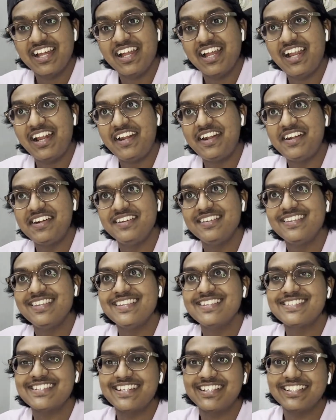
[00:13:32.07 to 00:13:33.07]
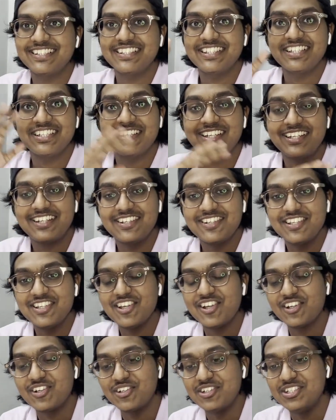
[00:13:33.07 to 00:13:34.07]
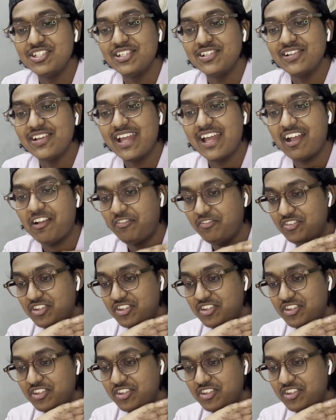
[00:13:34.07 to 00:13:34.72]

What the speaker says: and they said that you are going to have